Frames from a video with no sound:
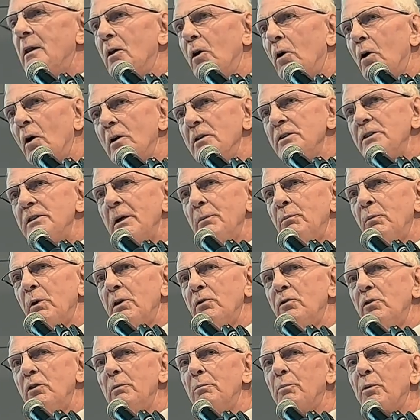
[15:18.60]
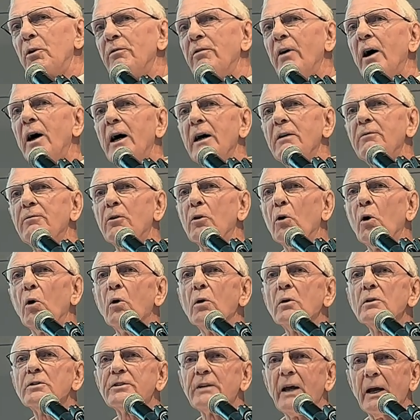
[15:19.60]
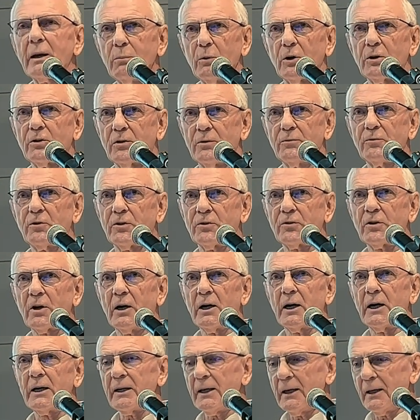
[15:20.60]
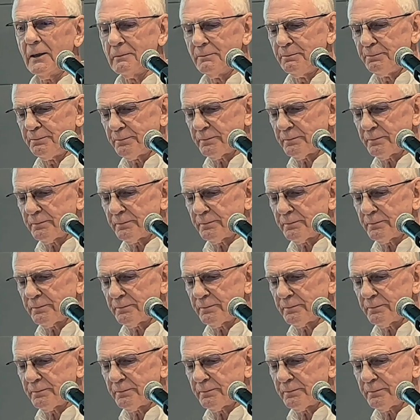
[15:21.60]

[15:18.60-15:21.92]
concept is you provide for all segments of society.